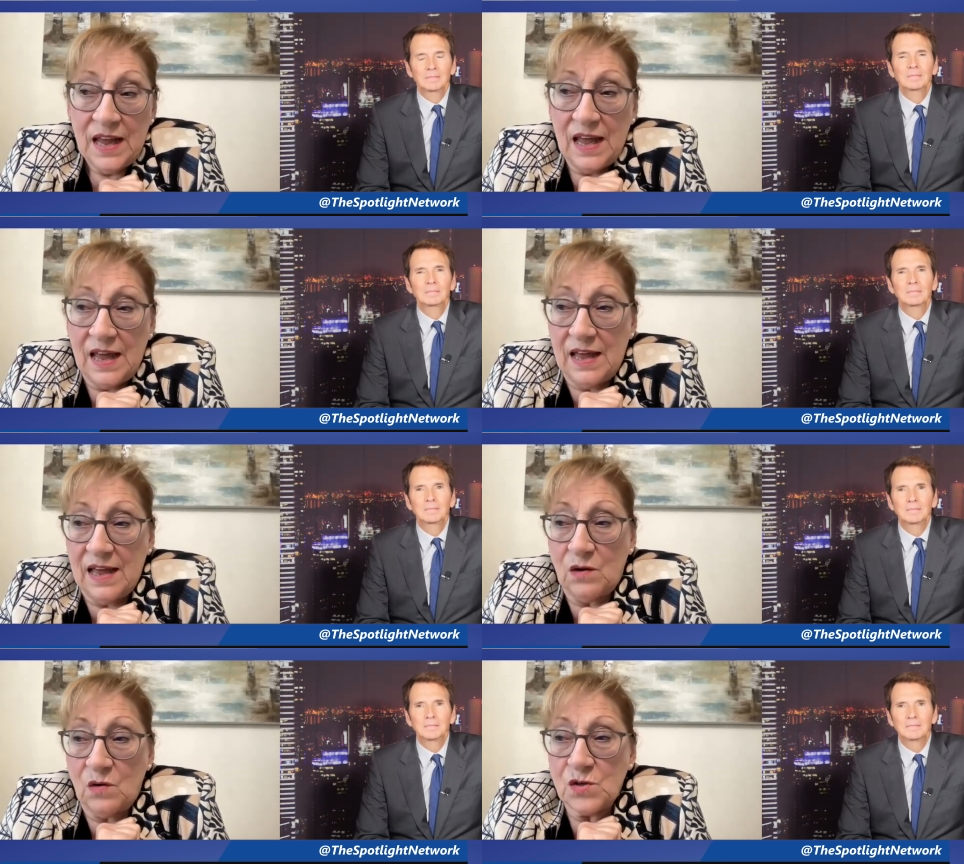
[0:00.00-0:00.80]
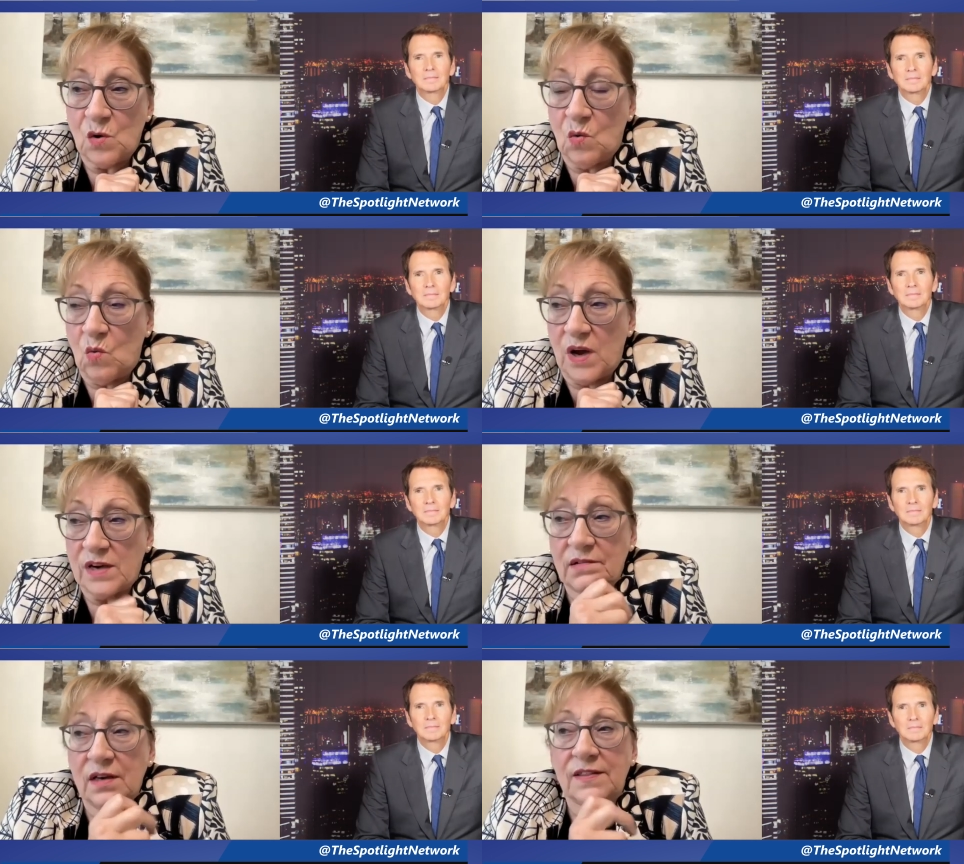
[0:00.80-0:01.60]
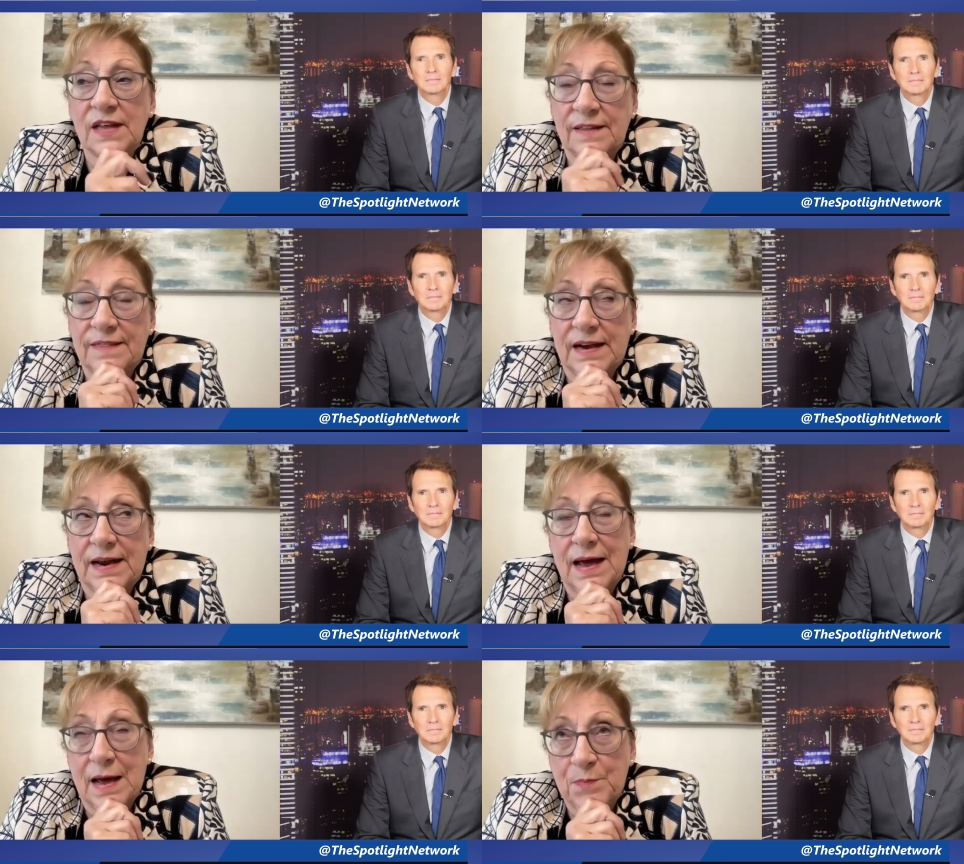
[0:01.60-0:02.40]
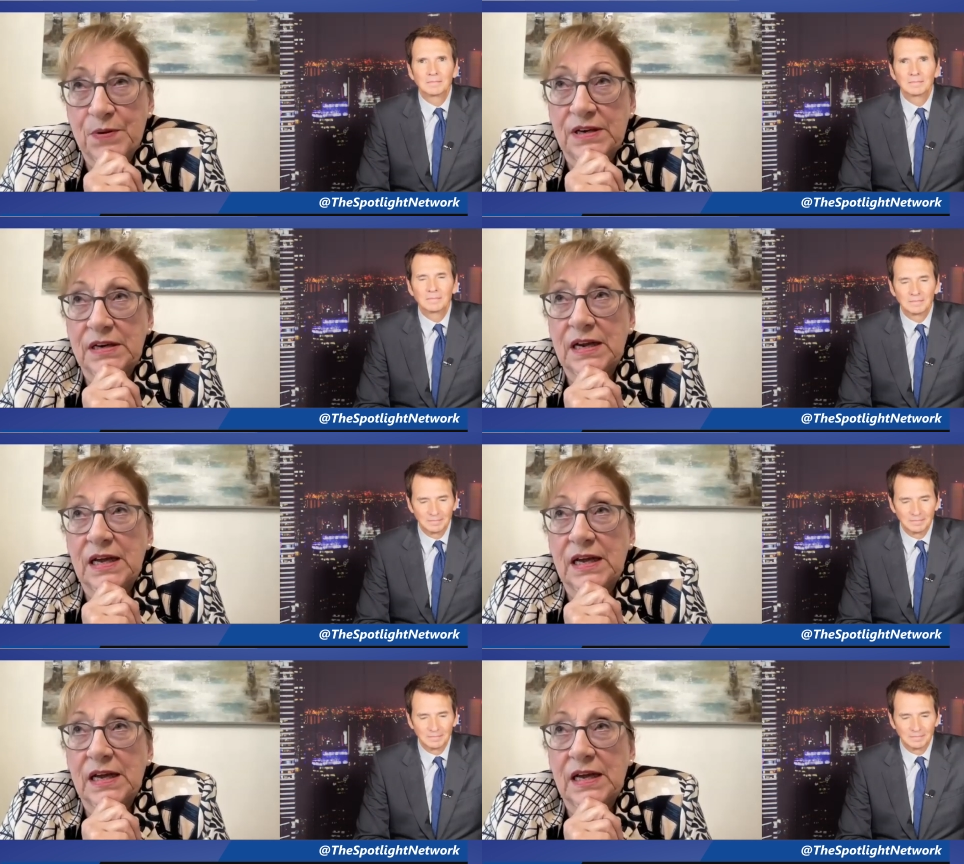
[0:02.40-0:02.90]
Speaker 1: And so one thing that happened,